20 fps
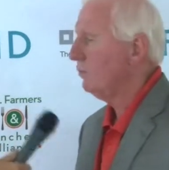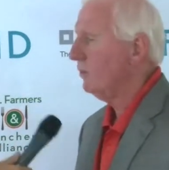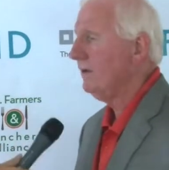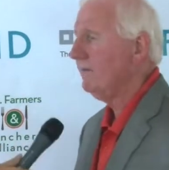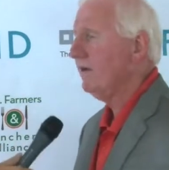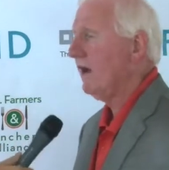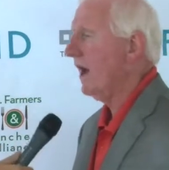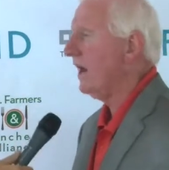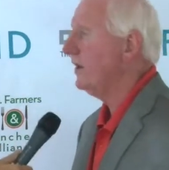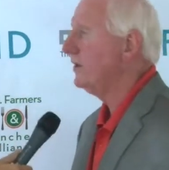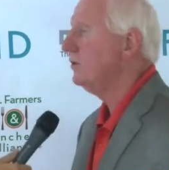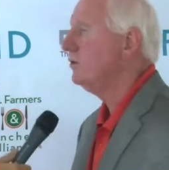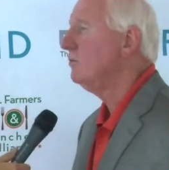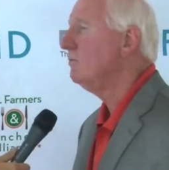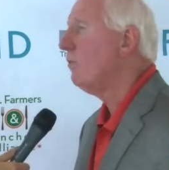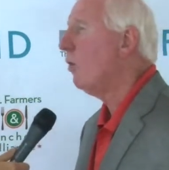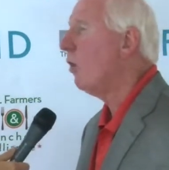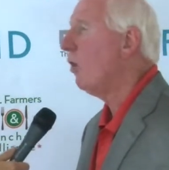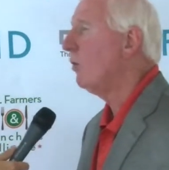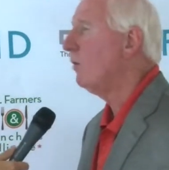We've got to do
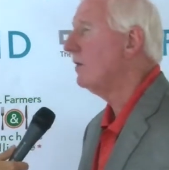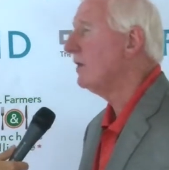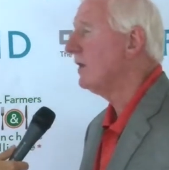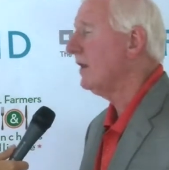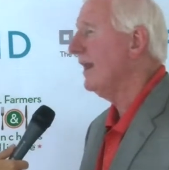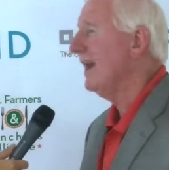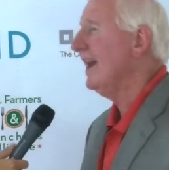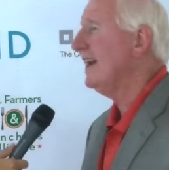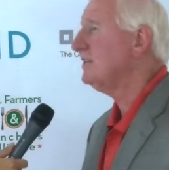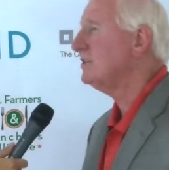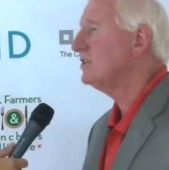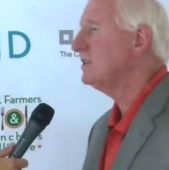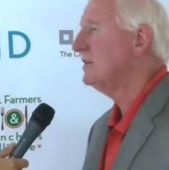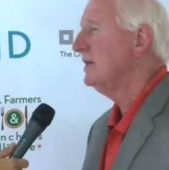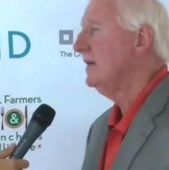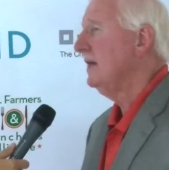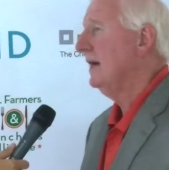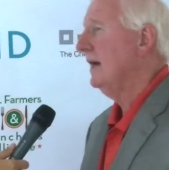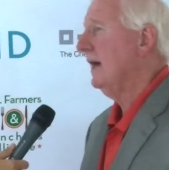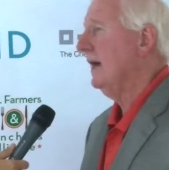more with less.
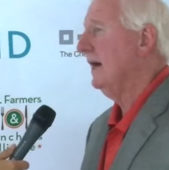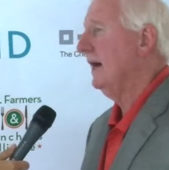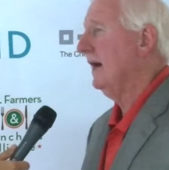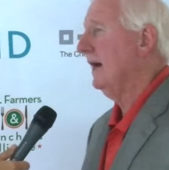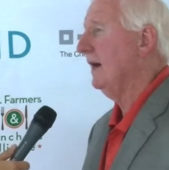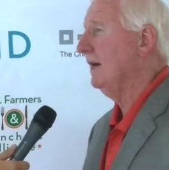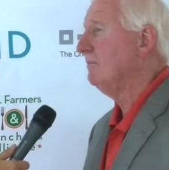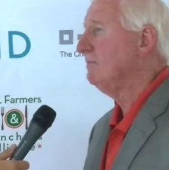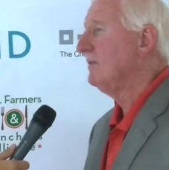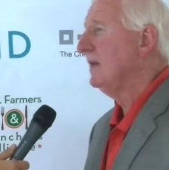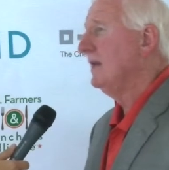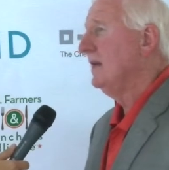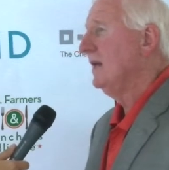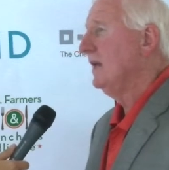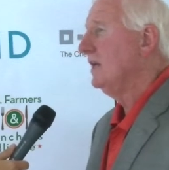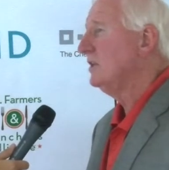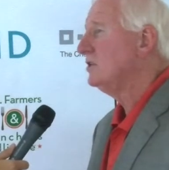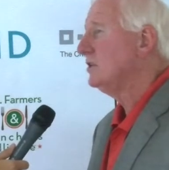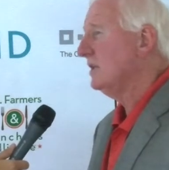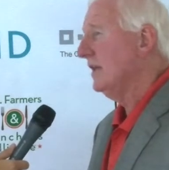
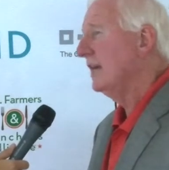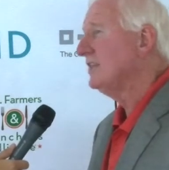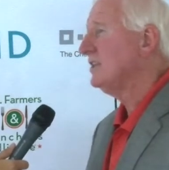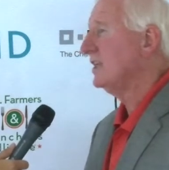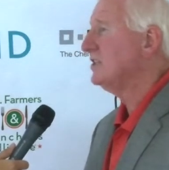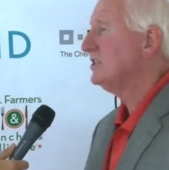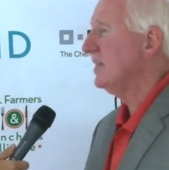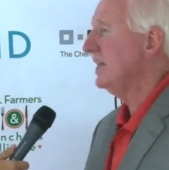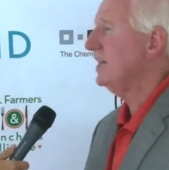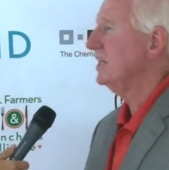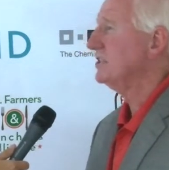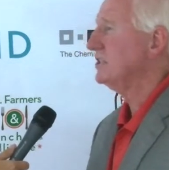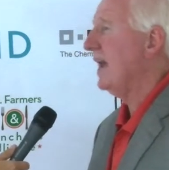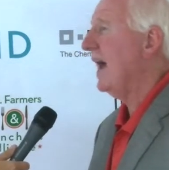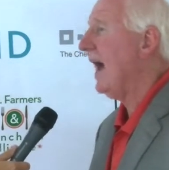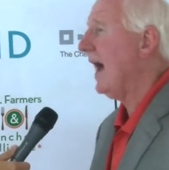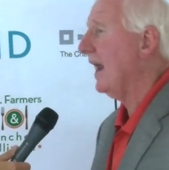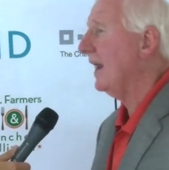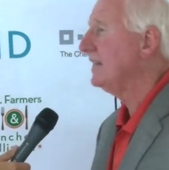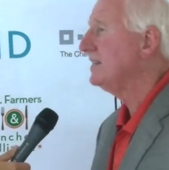It's, as I said, it's
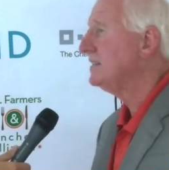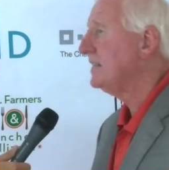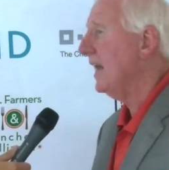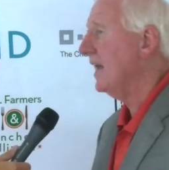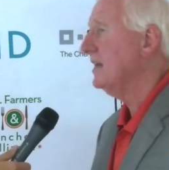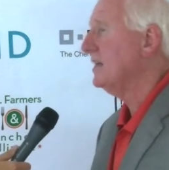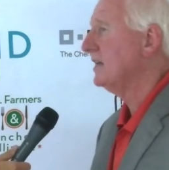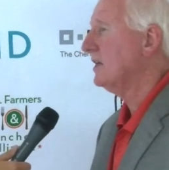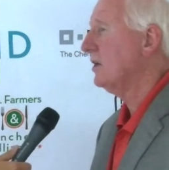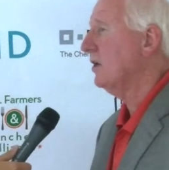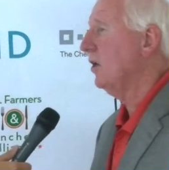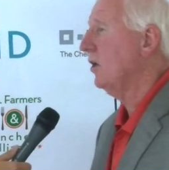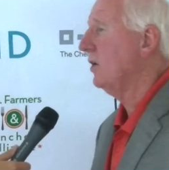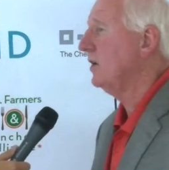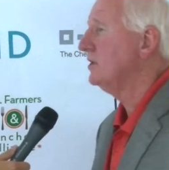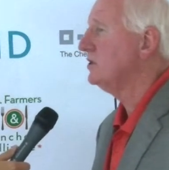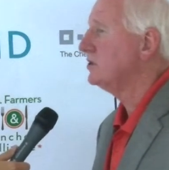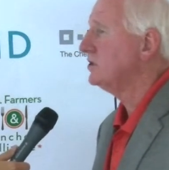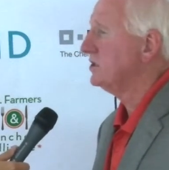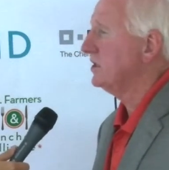highly technical.
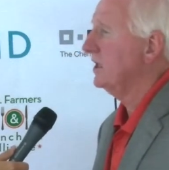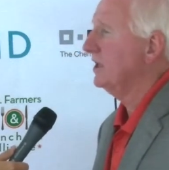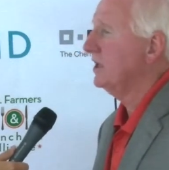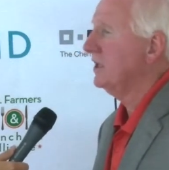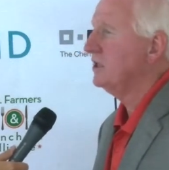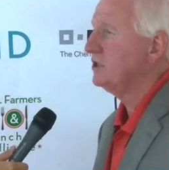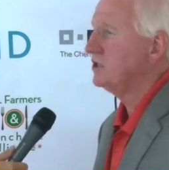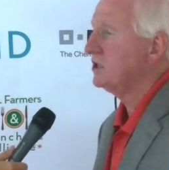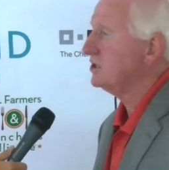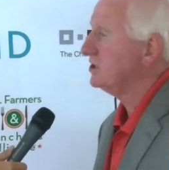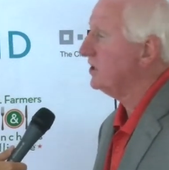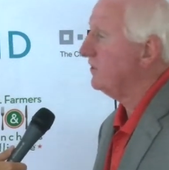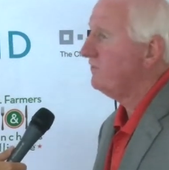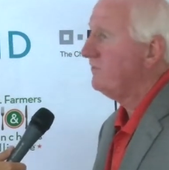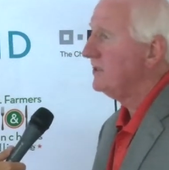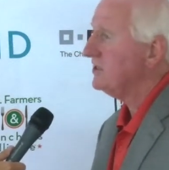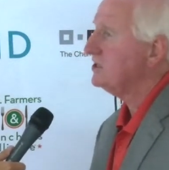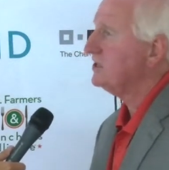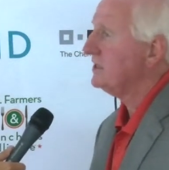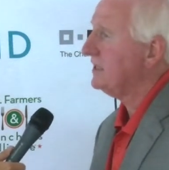It's a
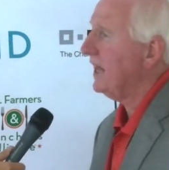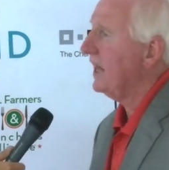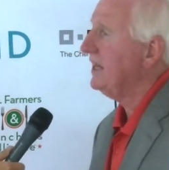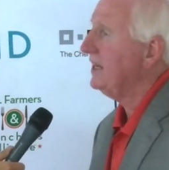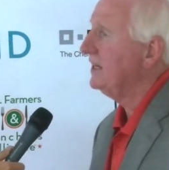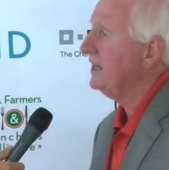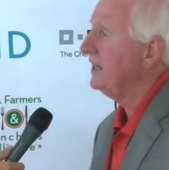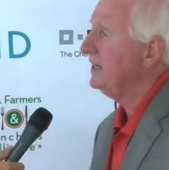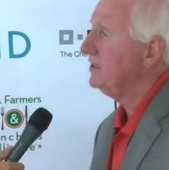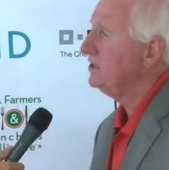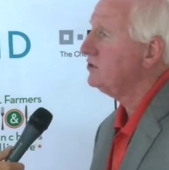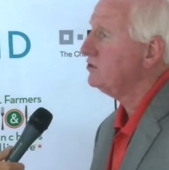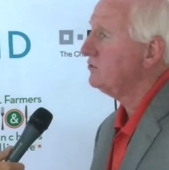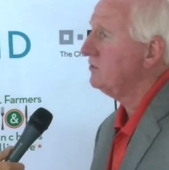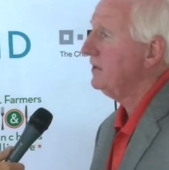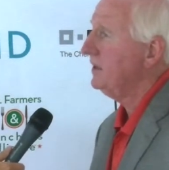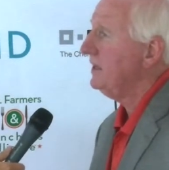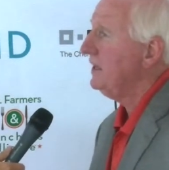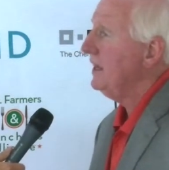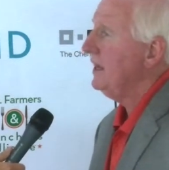sophisticated
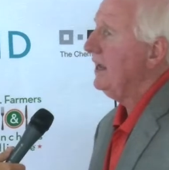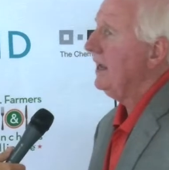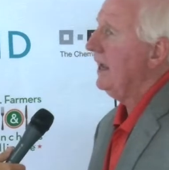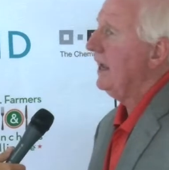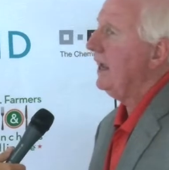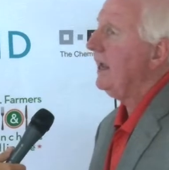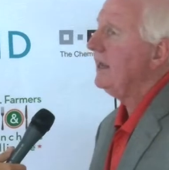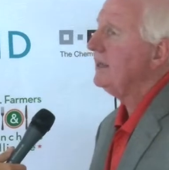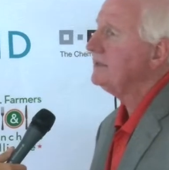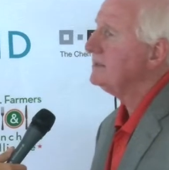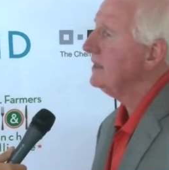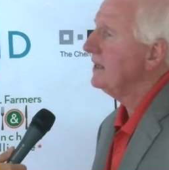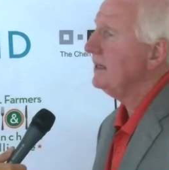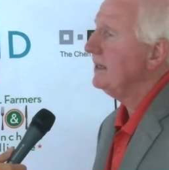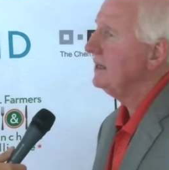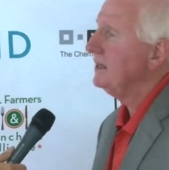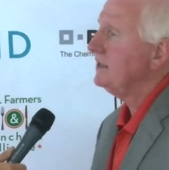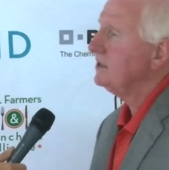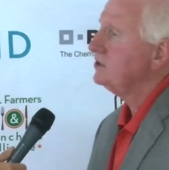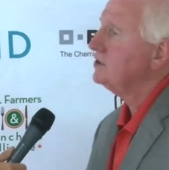industry, and
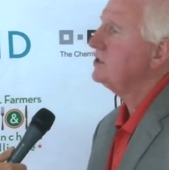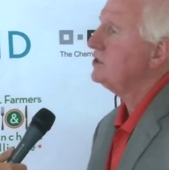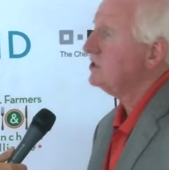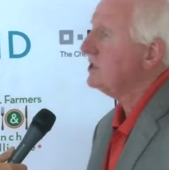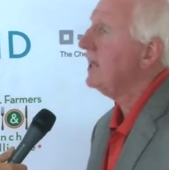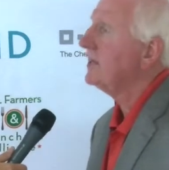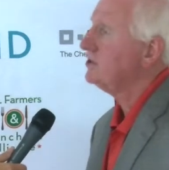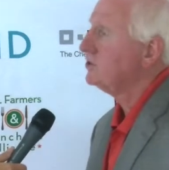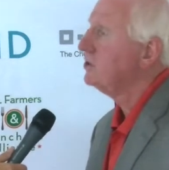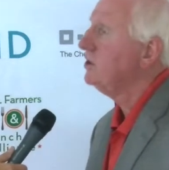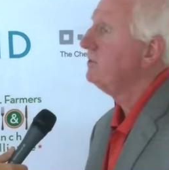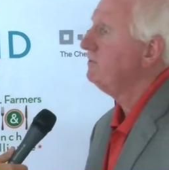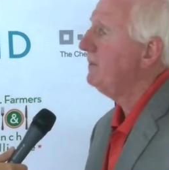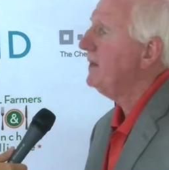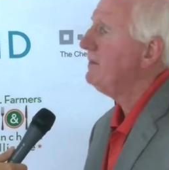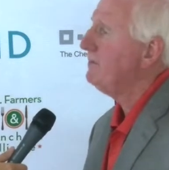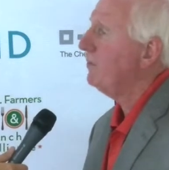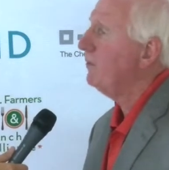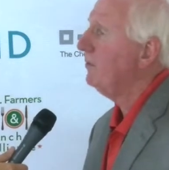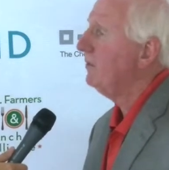it just takes good
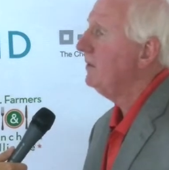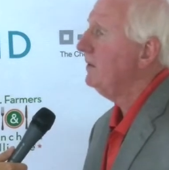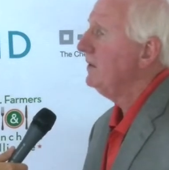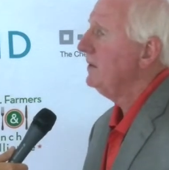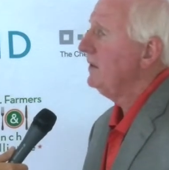people.